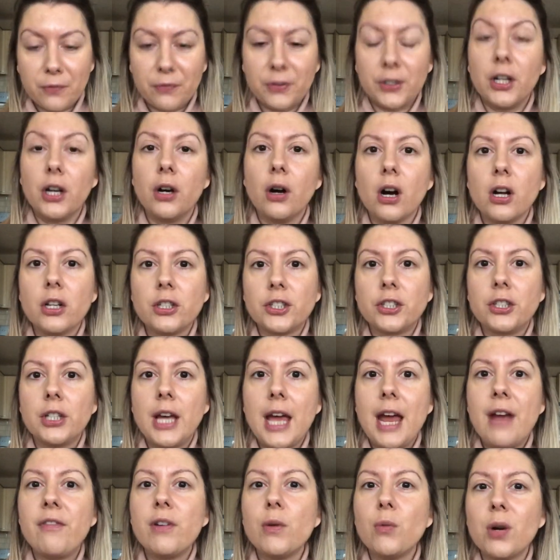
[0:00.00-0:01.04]
You know,
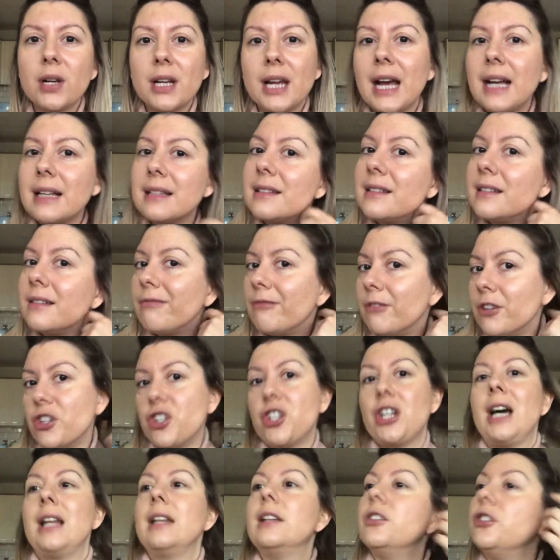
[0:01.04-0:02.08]
everyone has different
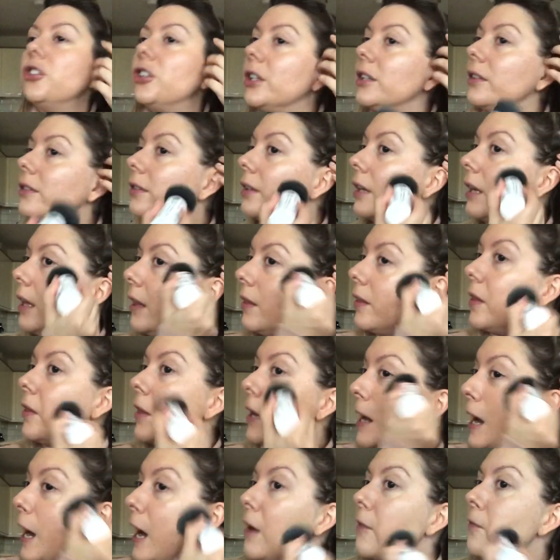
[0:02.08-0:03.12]
challenges that they
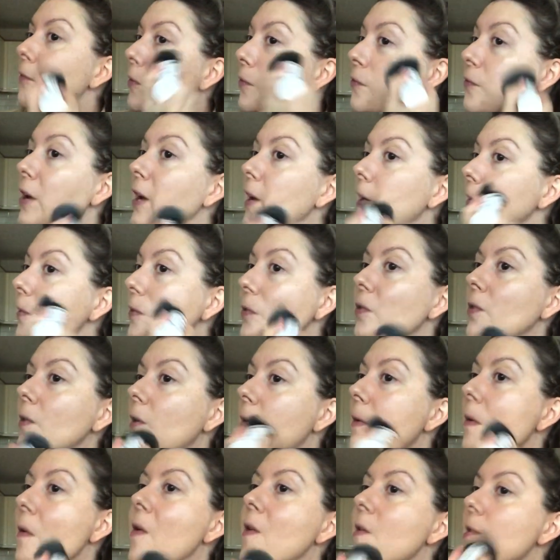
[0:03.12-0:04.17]
have to face,
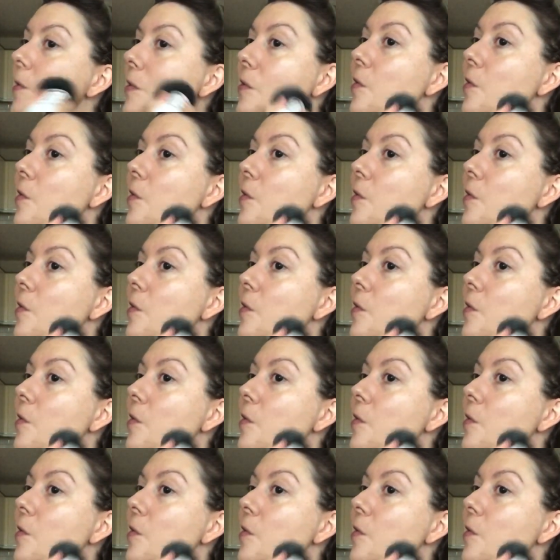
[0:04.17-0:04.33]
you